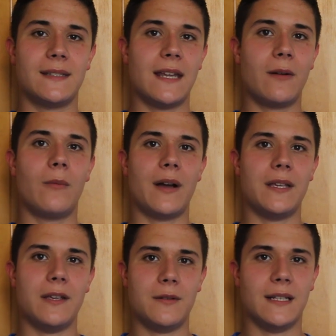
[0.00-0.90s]
they don't want
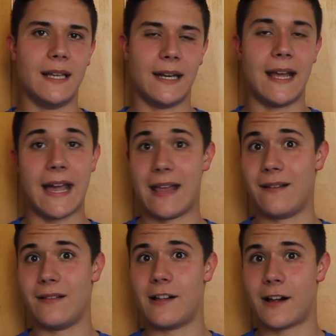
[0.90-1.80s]
you to get it at
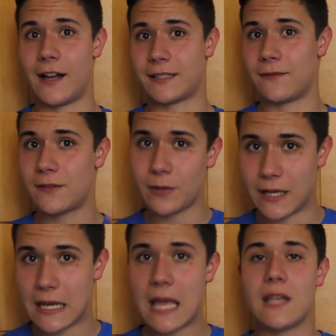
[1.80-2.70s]
a cost of 3.
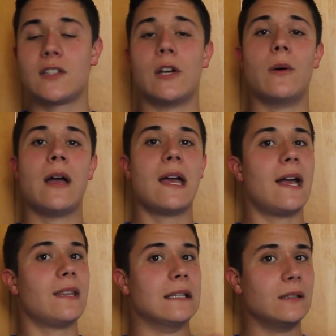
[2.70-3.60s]
So
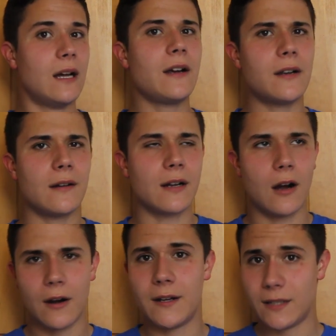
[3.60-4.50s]
the longer a
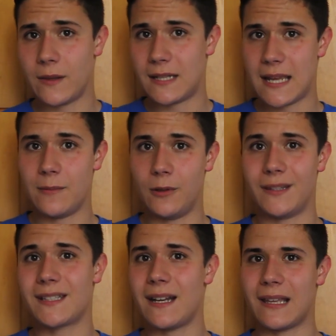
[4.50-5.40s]
card is on the table, it's
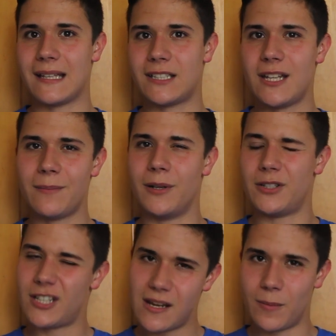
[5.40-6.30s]
going to get cheaper and
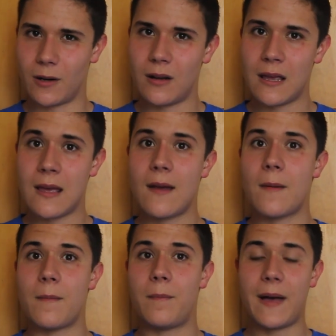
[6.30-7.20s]
cheaper.
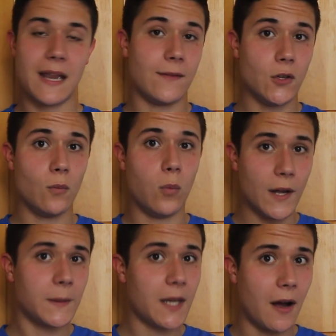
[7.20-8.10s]
But if you
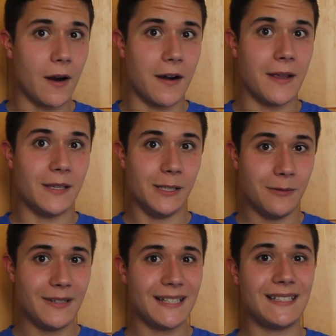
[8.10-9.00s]
want the card, you
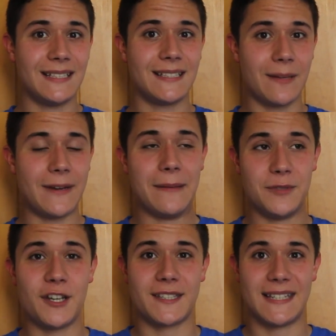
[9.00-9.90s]
need to sometimes
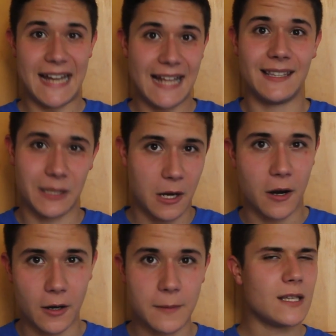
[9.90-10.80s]
just take the
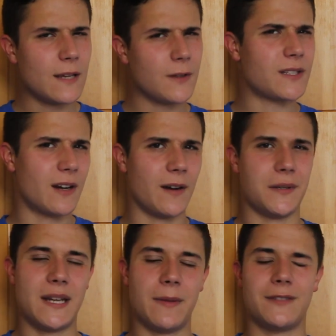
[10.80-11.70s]
card. If there's a card on the
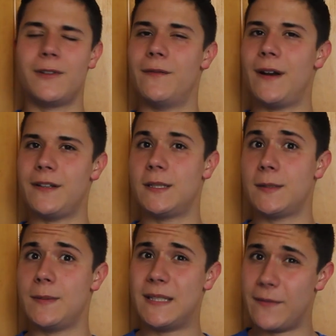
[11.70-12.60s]
table that's for a very
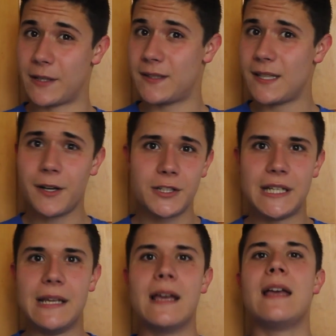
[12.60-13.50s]
specific
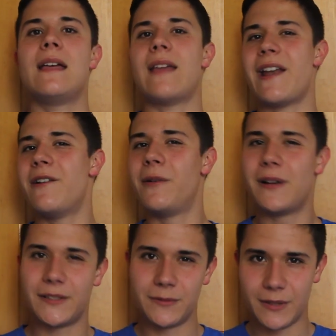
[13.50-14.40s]
synergy that no one
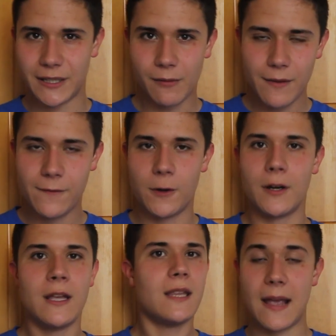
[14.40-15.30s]
else is really going
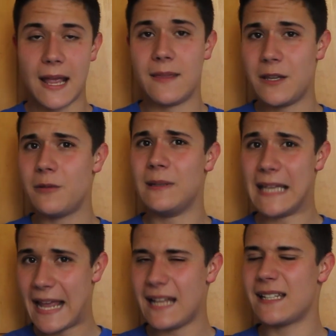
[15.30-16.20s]
for, and then you
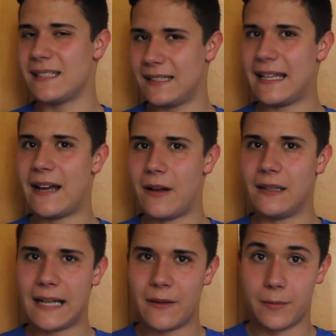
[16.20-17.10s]
can just
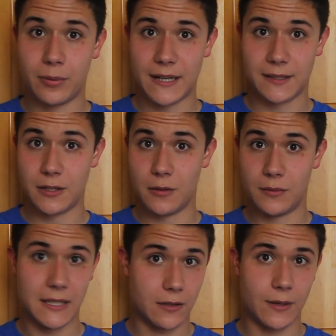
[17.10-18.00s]
allow the price to
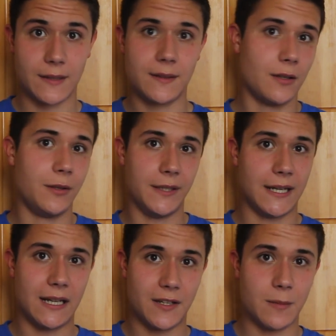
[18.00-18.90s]
decrease so you can get
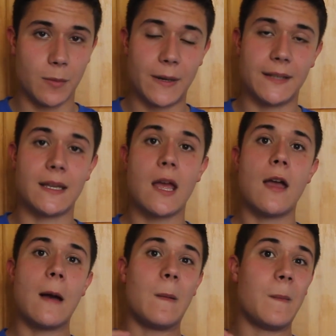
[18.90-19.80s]
it at a cheaper price.
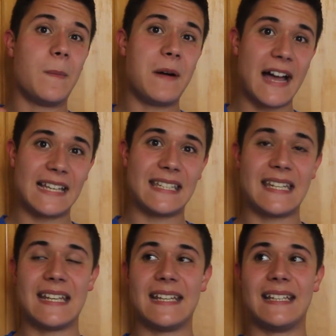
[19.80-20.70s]

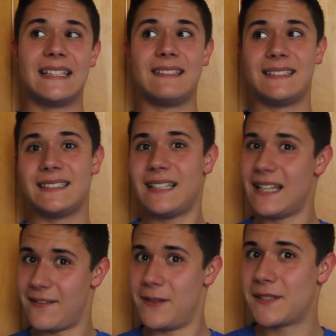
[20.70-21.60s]
But
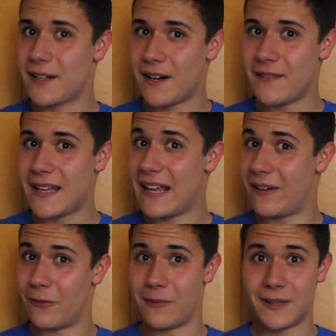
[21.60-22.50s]
if there's a card that
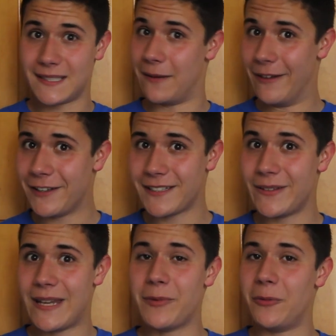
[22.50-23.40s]
someone else on the
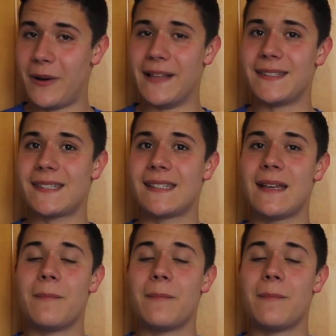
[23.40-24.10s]
table wants,